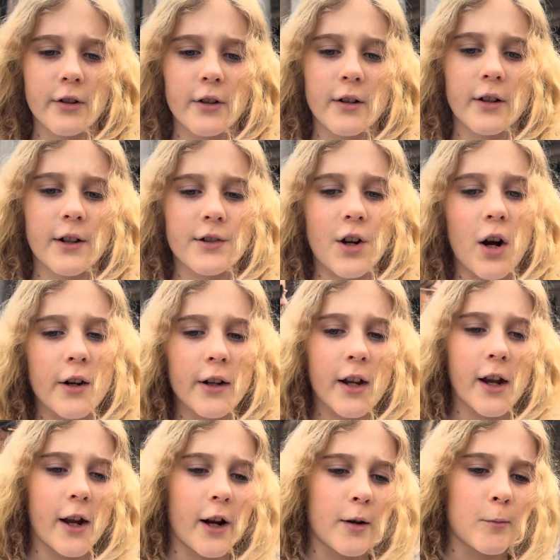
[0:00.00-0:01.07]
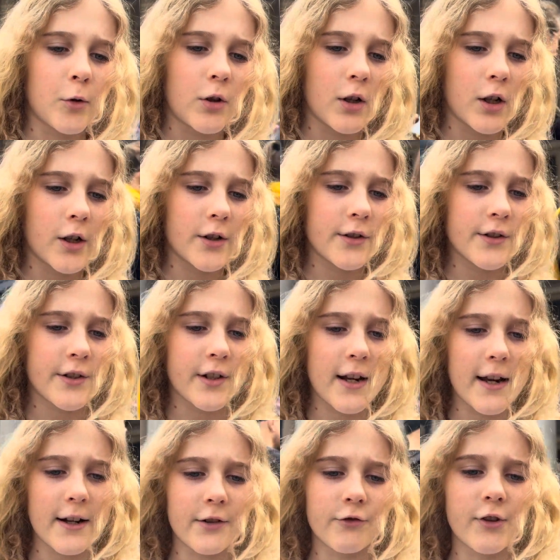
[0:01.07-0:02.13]
exotic animal hunts,
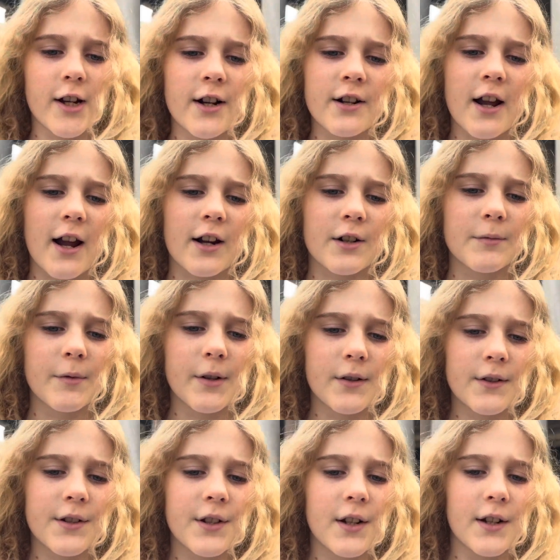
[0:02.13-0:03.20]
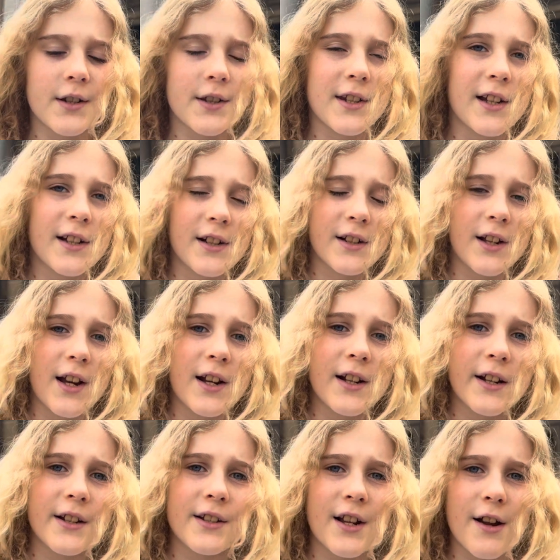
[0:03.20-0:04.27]
and reenactments. It seated
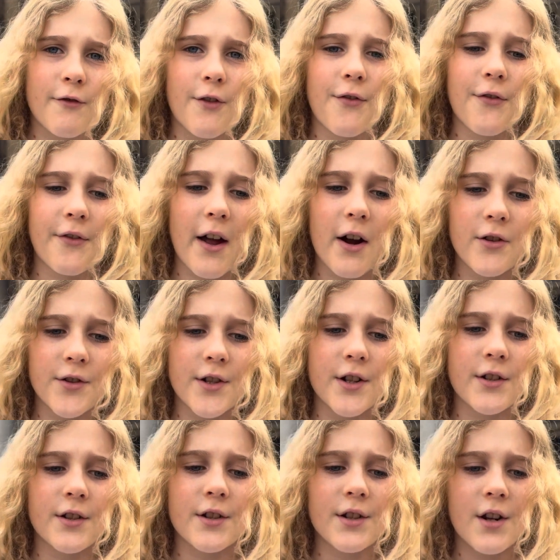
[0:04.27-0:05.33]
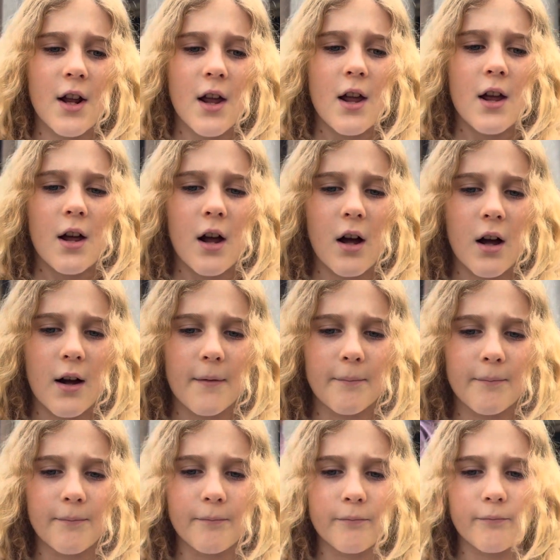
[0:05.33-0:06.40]
87,000
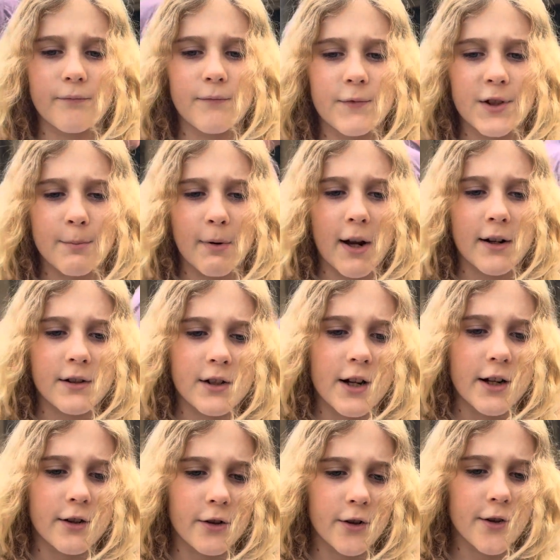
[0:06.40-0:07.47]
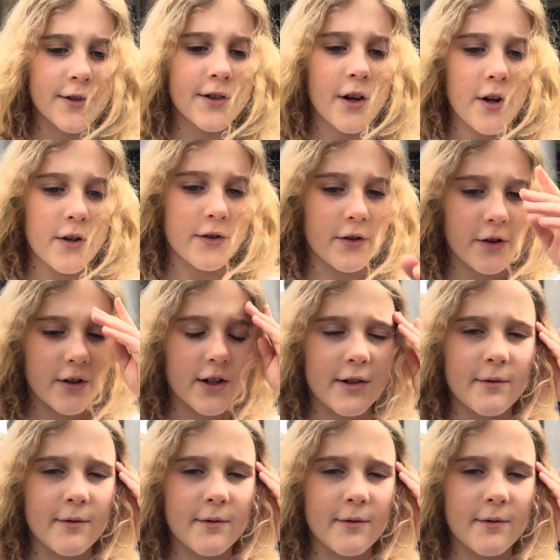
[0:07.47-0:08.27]
spectators. Circus